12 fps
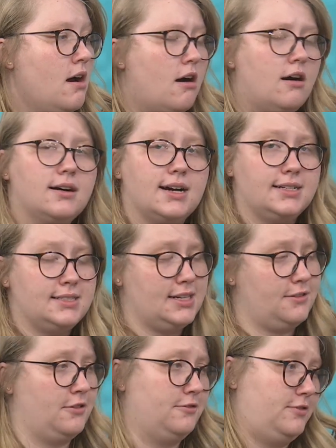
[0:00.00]
all kinds of
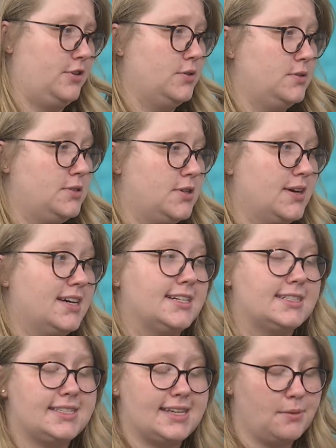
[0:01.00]
different food. So again,
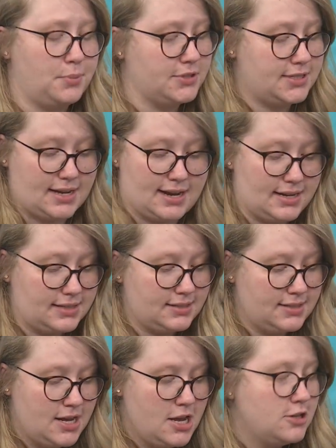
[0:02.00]
it's sample
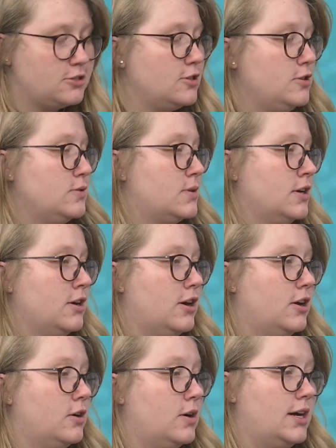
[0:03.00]
size. So you can
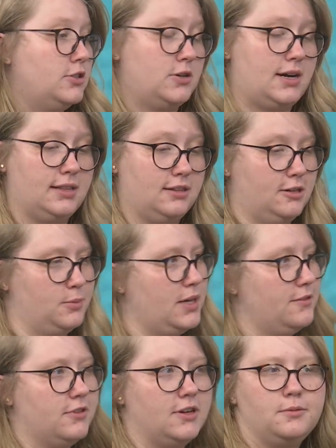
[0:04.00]
go and try a little
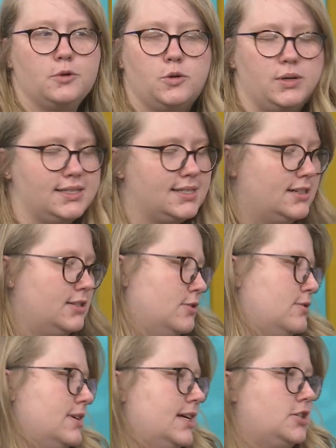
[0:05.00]
bit from Queen City
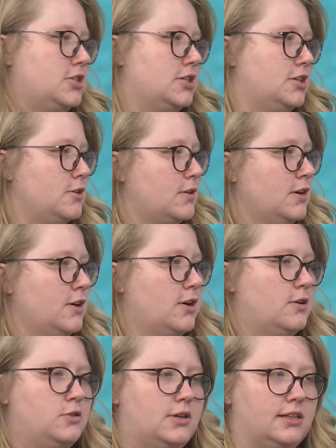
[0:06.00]
Soul Kitchen. You can
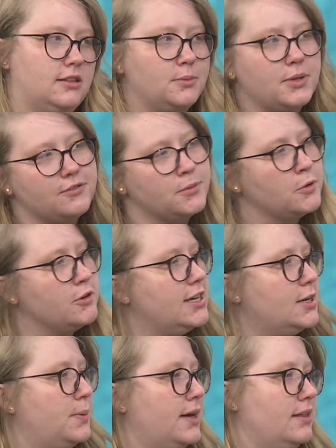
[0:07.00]
go try a little bit from
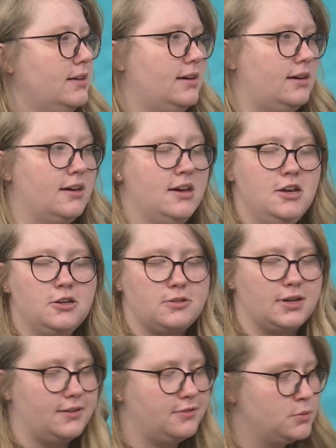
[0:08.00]
Greek Belly,
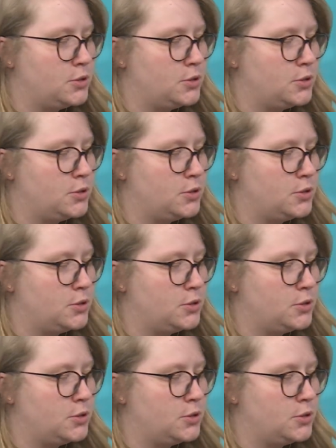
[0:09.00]
try from